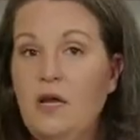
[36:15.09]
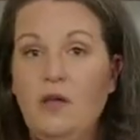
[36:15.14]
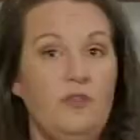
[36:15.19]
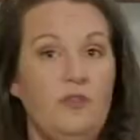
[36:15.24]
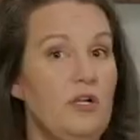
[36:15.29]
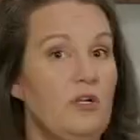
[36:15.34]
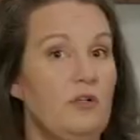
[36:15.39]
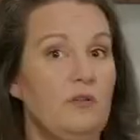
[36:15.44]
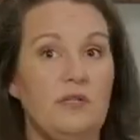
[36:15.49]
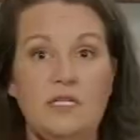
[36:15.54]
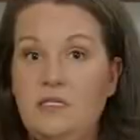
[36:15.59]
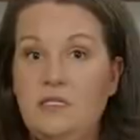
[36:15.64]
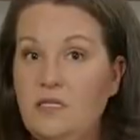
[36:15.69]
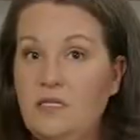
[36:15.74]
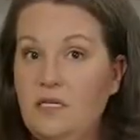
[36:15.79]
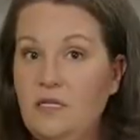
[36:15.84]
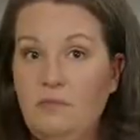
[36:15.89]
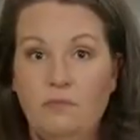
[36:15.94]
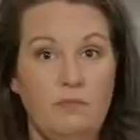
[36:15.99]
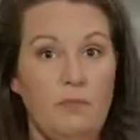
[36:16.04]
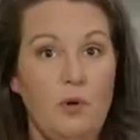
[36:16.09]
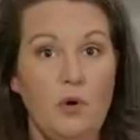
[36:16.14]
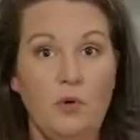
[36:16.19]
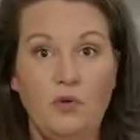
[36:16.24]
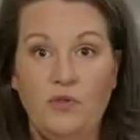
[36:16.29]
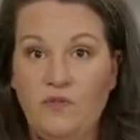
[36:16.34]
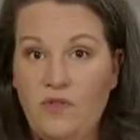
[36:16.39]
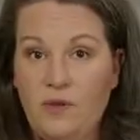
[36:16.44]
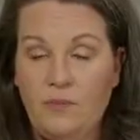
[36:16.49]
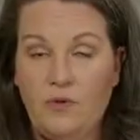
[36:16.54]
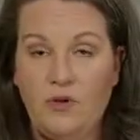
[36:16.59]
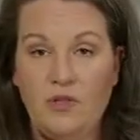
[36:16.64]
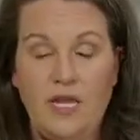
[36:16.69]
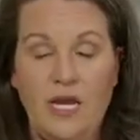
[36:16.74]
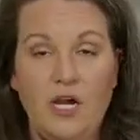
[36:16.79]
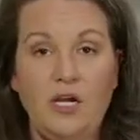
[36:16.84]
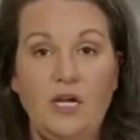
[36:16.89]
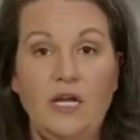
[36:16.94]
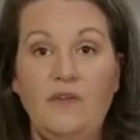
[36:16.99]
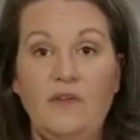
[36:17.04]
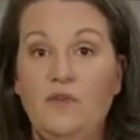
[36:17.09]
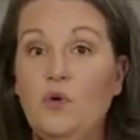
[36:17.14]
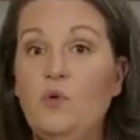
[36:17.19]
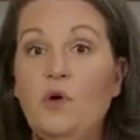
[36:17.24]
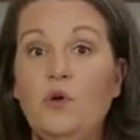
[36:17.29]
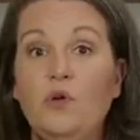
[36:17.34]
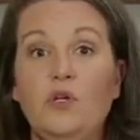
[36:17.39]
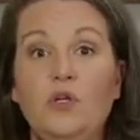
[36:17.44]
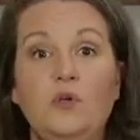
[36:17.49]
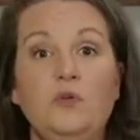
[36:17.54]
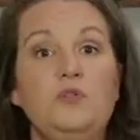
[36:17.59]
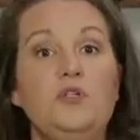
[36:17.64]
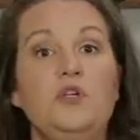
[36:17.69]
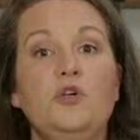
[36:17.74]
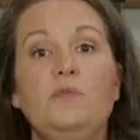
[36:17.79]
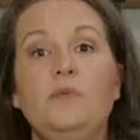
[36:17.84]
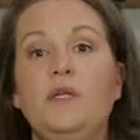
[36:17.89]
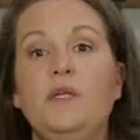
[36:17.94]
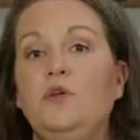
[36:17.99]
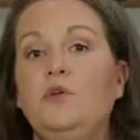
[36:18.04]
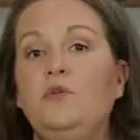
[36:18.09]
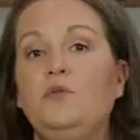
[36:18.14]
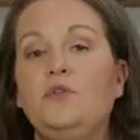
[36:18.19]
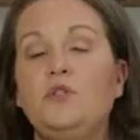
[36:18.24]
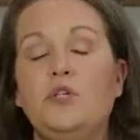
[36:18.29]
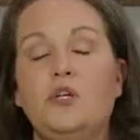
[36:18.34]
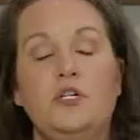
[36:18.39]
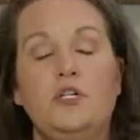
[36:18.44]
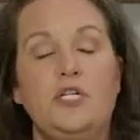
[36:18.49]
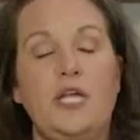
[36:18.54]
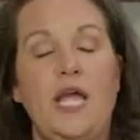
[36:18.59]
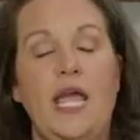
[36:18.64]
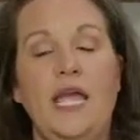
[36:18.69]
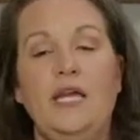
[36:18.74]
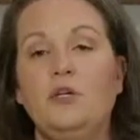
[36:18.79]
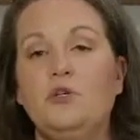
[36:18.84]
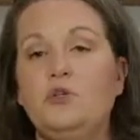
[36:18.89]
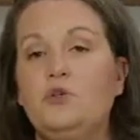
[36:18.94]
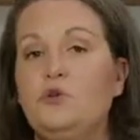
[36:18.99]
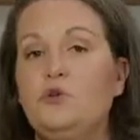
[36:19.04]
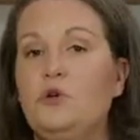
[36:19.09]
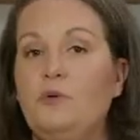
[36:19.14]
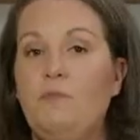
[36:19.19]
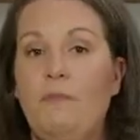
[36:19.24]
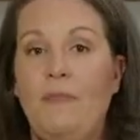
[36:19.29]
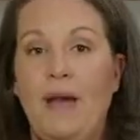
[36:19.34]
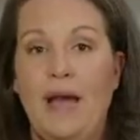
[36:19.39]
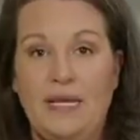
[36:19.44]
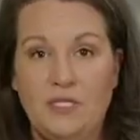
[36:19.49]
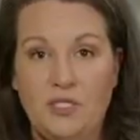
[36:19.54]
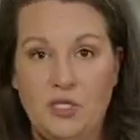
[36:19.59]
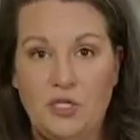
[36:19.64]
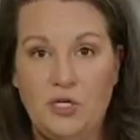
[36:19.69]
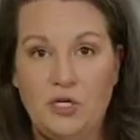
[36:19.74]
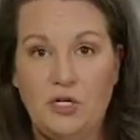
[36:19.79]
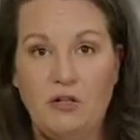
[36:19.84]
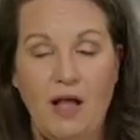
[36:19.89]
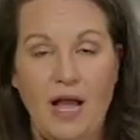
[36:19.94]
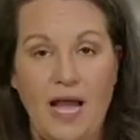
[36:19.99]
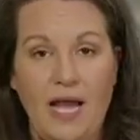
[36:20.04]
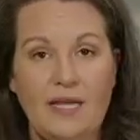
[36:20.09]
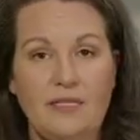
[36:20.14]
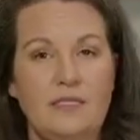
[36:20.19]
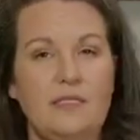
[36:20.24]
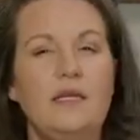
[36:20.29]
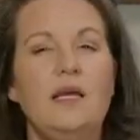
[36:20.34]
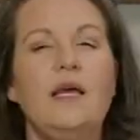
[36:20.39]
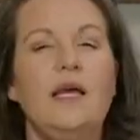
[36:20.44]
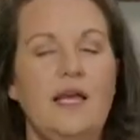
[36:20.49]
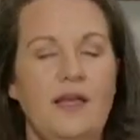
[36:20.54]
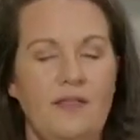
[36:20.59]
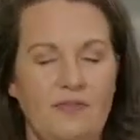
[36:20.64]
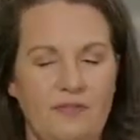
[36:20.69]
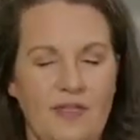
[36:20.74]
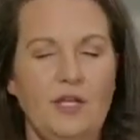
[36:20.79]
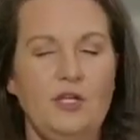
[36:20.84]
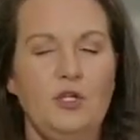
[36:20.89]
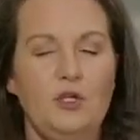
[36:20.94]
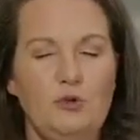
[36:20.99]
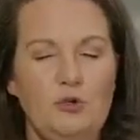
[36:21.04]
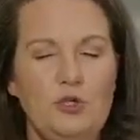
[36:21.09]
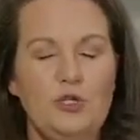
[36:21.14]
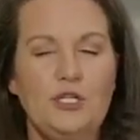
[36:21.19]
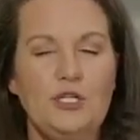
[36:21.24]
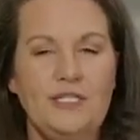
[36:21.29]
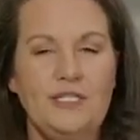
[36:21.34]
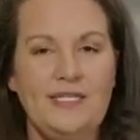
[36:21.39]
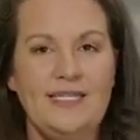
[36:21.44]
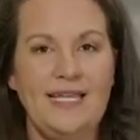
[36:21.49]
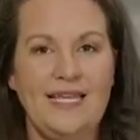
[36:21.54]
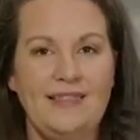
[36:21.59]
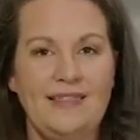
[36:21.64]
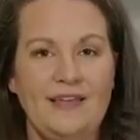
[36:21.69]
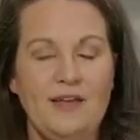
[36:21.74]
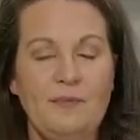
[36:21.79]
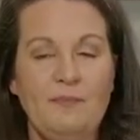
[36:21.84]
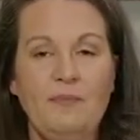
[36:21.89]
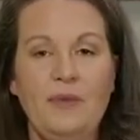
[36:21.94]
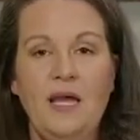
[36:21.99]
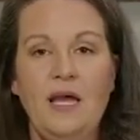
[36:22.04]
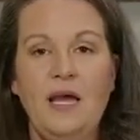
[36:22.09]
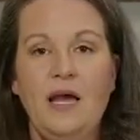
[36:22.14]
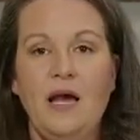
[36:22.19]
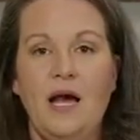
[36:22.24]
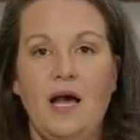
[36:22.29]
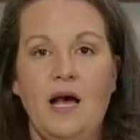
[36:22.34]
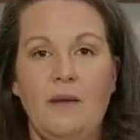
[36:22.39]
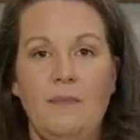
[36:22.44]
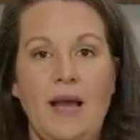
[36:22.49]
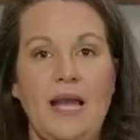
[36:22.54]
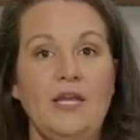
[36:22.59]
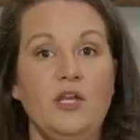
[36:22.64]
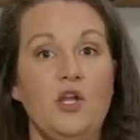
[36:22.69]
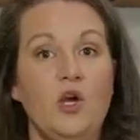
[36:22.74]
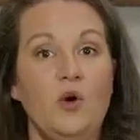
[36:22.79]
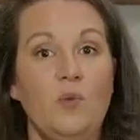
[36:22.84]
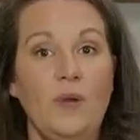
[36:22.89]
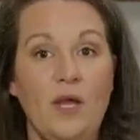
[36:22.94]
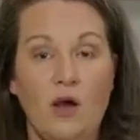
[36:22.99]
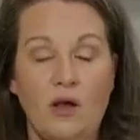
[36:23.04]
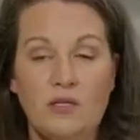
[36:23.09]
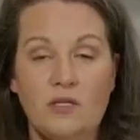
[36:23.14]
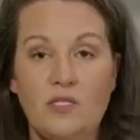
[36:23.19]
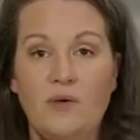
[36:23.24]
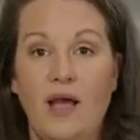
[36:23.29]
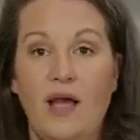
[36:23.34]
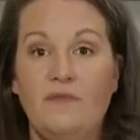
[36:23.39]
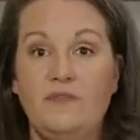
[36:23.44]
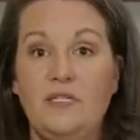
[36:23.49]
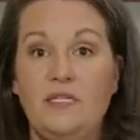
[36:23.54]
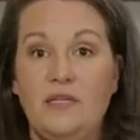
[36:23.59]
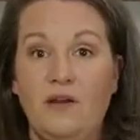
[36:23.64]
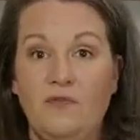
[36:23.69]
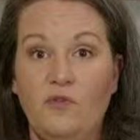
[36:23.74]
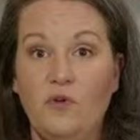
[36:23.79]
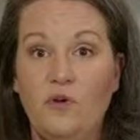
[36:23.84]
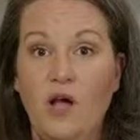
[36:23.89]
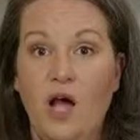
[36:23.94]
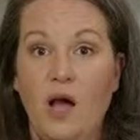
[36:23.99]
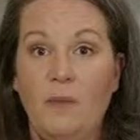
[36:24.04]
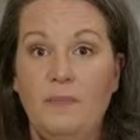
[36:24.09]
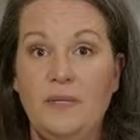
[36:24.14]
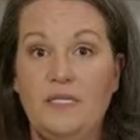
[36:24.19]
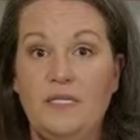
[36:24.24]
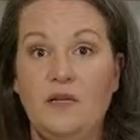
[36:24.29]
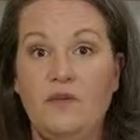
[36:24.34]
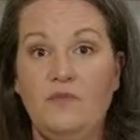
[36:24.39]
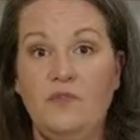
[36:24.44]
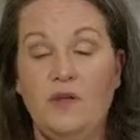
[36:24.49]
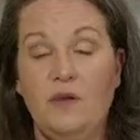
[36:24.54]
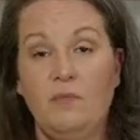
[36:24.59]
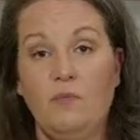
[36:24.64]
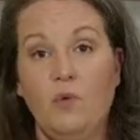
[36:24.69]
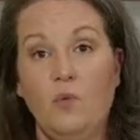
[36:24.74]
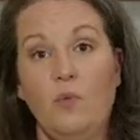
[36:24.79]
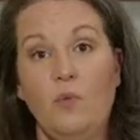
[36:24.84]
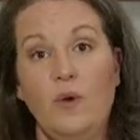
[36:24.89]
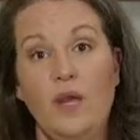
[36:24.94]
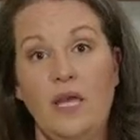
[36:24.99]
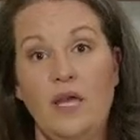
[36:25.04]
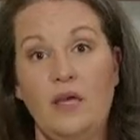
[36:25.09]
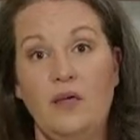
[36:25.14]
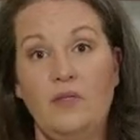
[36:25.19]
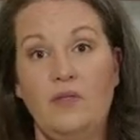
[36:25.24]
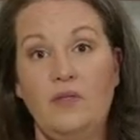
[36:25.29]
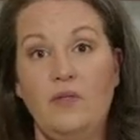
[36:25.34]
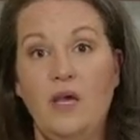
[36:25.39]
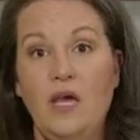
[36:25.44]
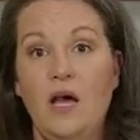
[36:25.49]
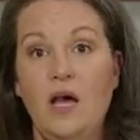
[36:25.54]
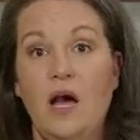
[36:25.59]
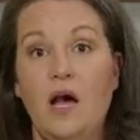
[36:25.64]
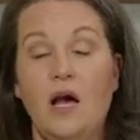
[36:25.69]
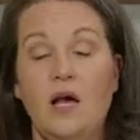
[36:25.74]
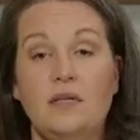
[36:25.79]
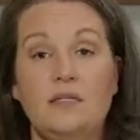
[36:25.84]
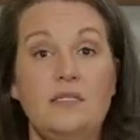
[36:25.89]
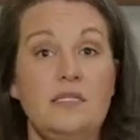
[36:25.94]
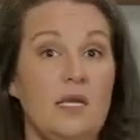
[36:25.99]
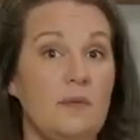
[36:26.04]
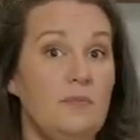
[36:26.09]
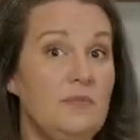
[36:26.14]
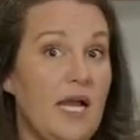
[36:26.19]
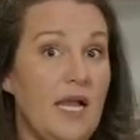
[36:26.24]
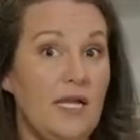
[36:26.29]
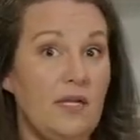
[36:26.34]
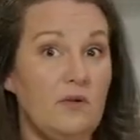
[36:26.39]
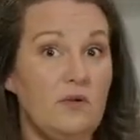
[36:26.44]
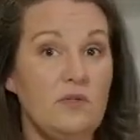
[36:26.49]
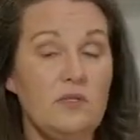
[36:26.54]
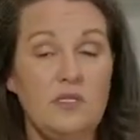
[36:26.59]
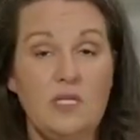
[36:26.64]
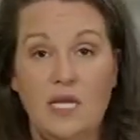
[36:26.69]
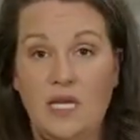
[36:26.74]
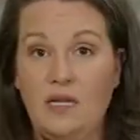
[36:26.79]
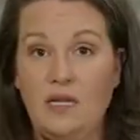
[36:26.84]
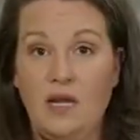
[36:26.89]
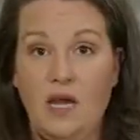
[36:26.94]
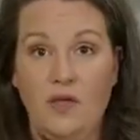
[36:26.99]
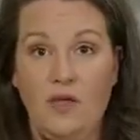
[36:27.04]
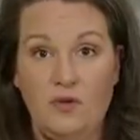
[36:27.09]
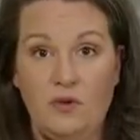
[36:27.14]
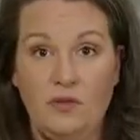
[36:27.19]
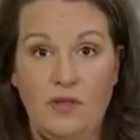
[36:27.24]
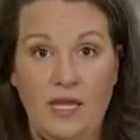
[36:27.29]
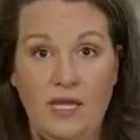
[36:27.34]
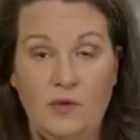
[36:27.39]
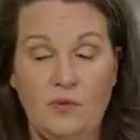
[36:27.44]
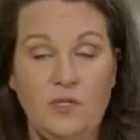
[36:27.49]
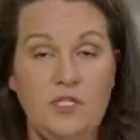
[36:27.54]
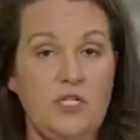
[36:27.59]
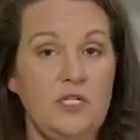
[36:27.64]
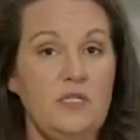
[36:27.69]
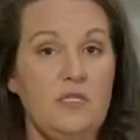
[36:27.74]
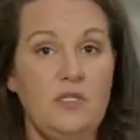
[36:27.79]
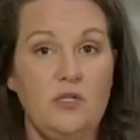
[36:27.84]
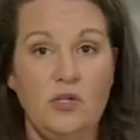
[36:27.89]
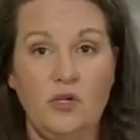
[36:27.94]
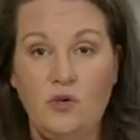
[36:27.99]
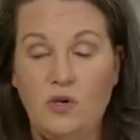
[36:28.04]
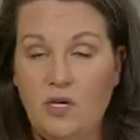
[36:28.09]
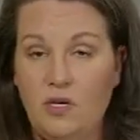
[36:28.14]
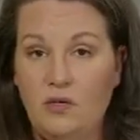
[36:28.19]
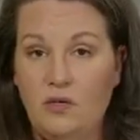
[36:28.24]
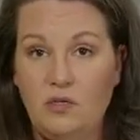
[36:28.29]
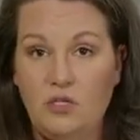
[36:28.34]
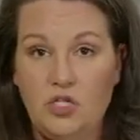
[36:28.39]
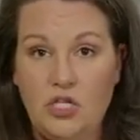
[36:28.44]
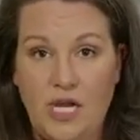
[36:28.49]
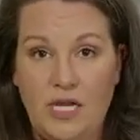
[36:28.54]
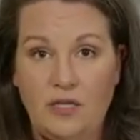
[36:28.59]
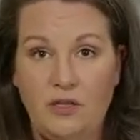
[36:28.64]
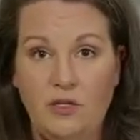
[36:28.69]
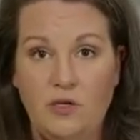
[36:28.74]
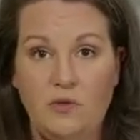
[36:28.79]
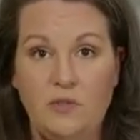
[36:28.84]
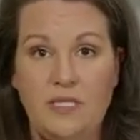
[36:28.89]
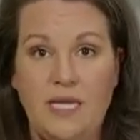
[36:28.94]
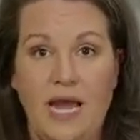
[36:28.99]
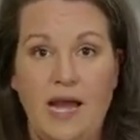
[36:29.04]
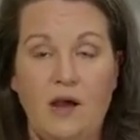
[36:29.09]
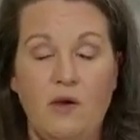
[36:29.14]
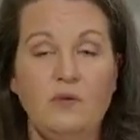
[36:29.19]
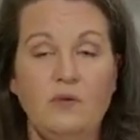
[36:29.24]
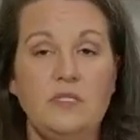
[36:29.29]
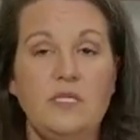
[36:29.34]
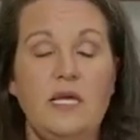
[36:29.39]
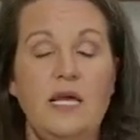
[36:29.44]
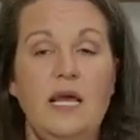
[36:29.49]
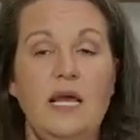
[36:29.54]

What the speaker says: They're listed, both of them are there. If you go to YouTube and you search Ankarsrum Masterclass, then you should see them. I know we also have several copies of them with subtitles in other languages, so you can check those out.